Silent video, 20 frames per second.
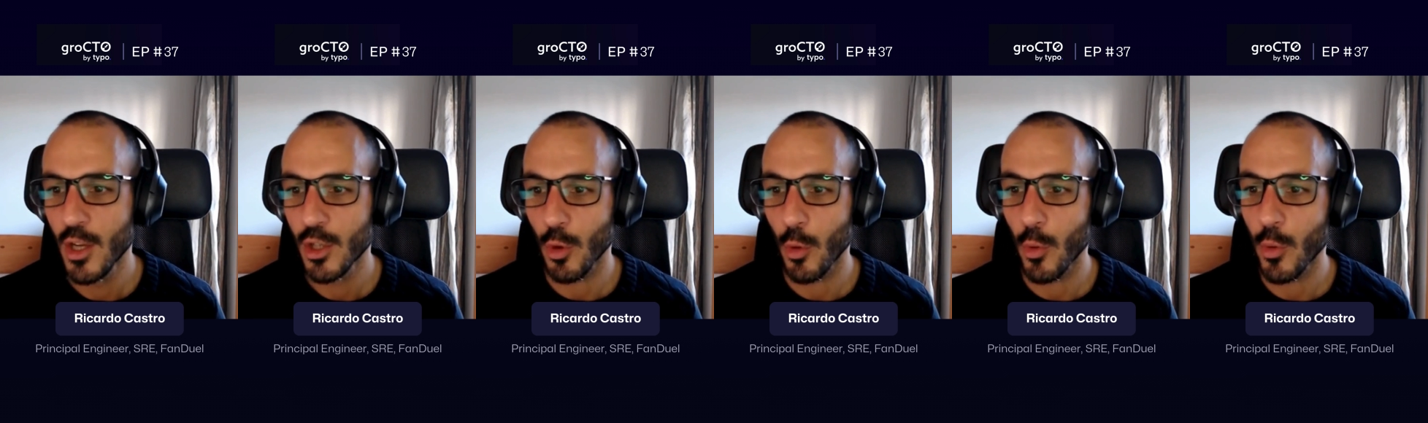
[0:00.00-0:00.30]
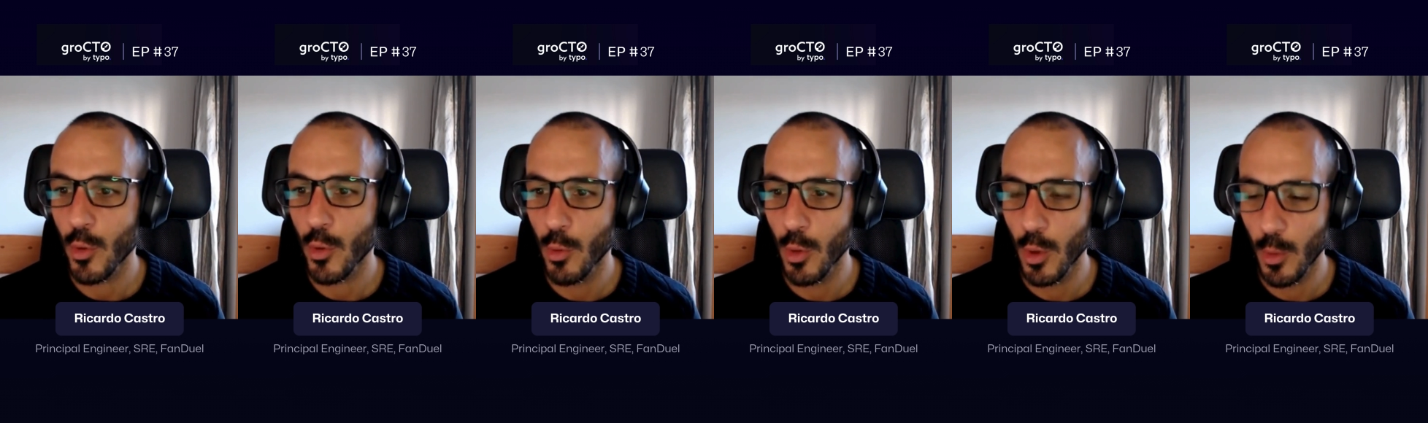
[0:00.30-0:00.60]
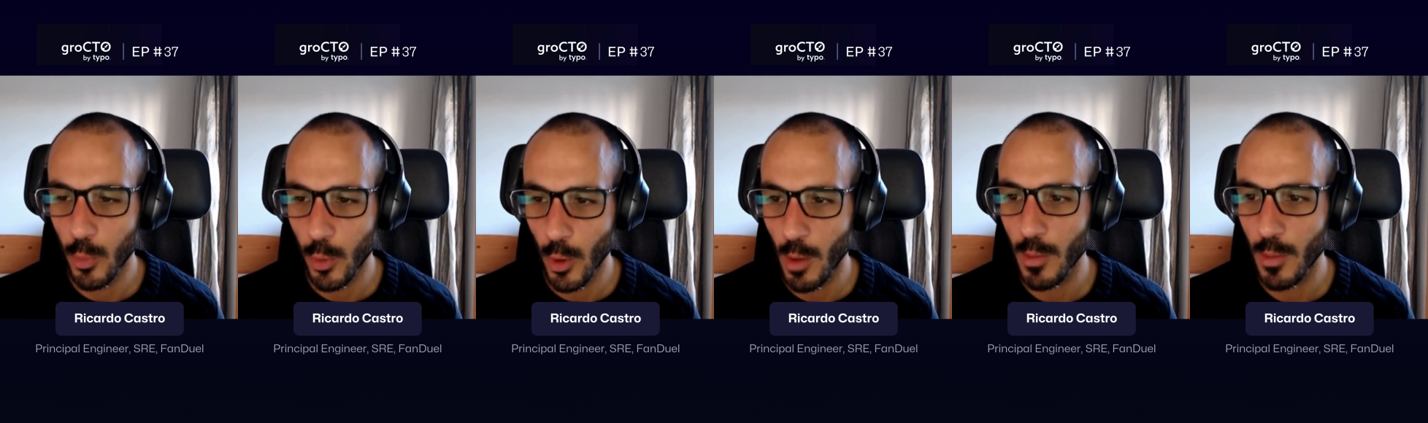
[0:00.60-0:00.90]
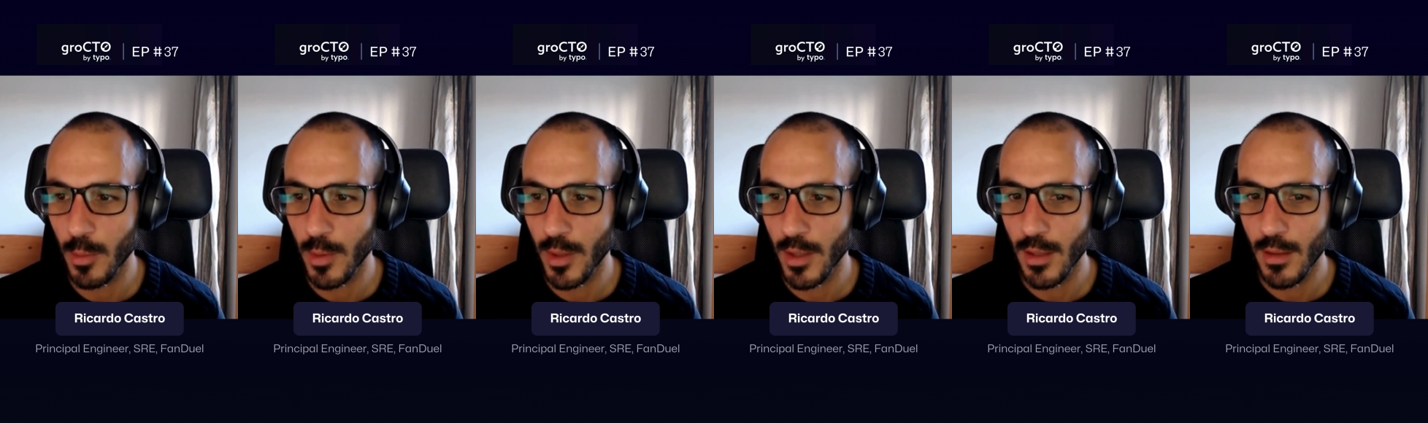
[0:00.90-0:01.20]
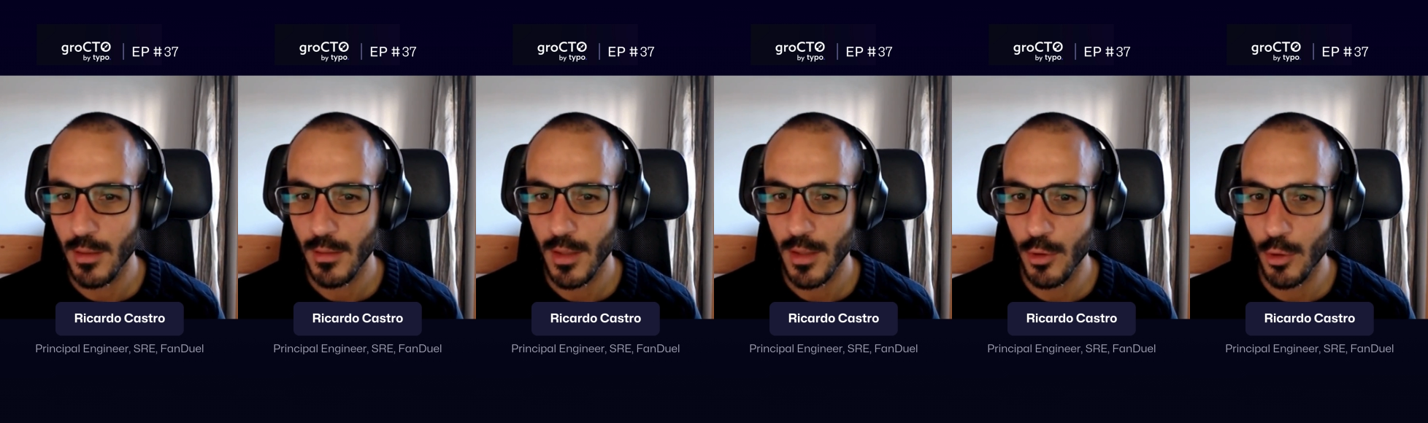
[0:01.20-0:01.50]
So you will
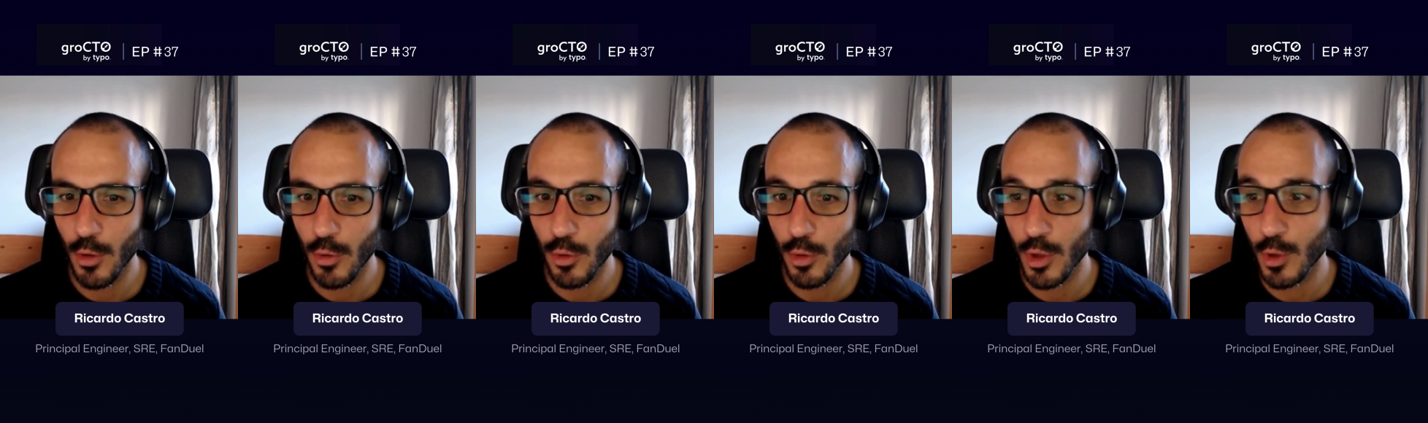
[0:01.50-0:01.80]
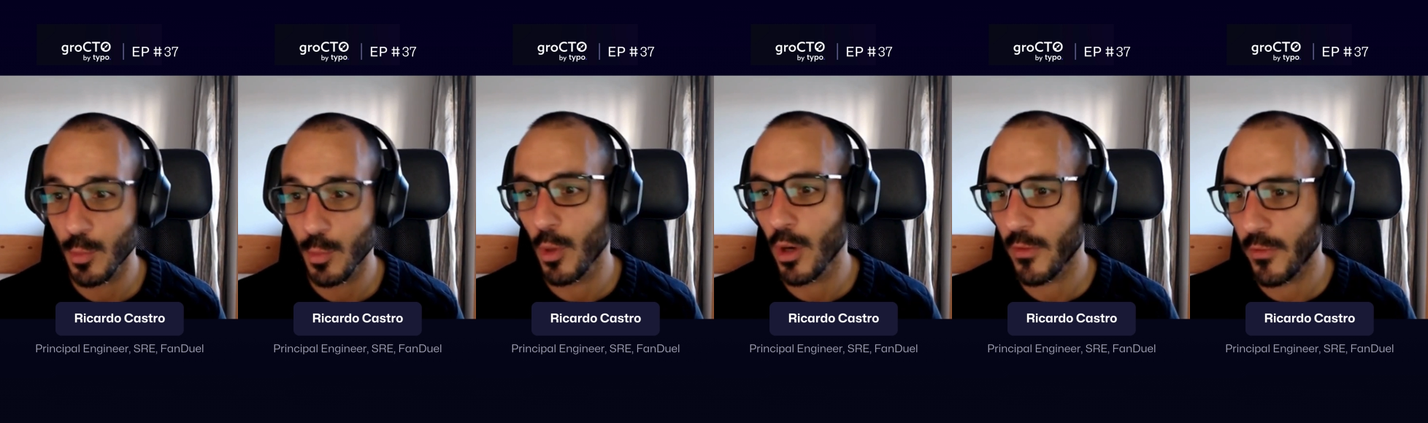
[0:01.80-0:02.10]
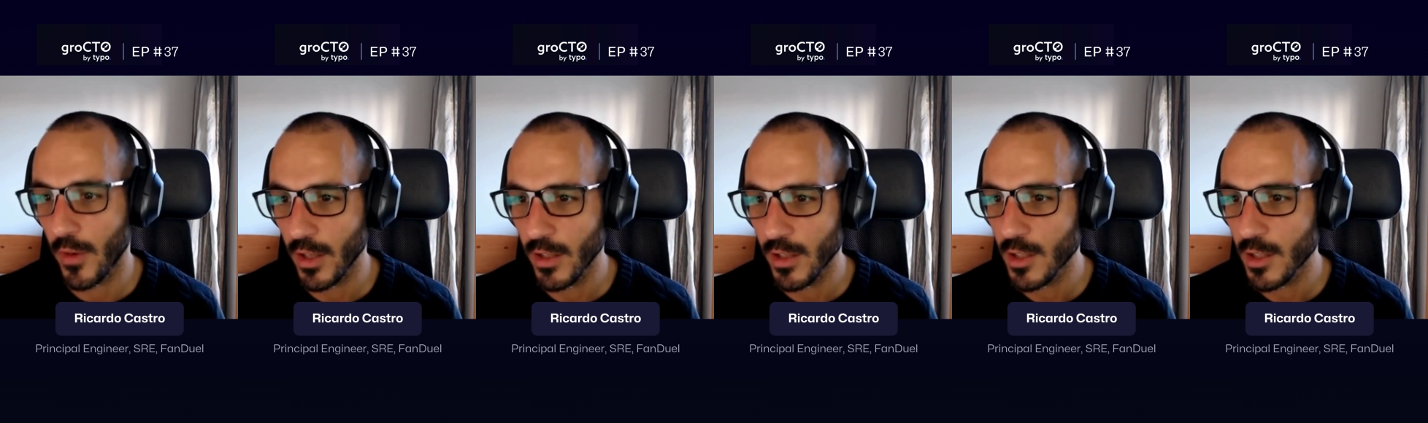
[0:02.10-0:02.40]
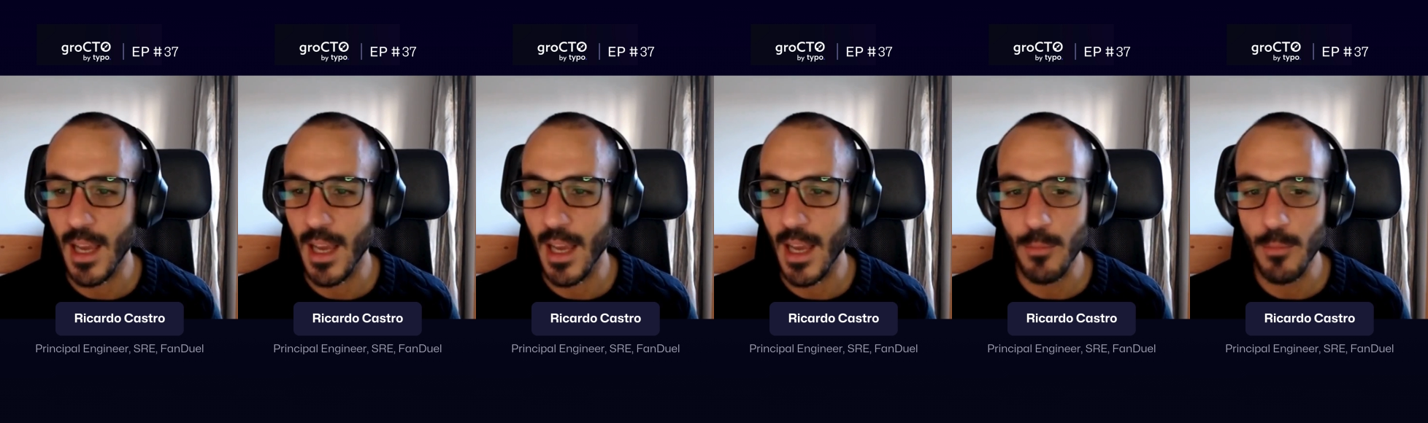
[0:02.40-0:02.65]
probably introduce more failures.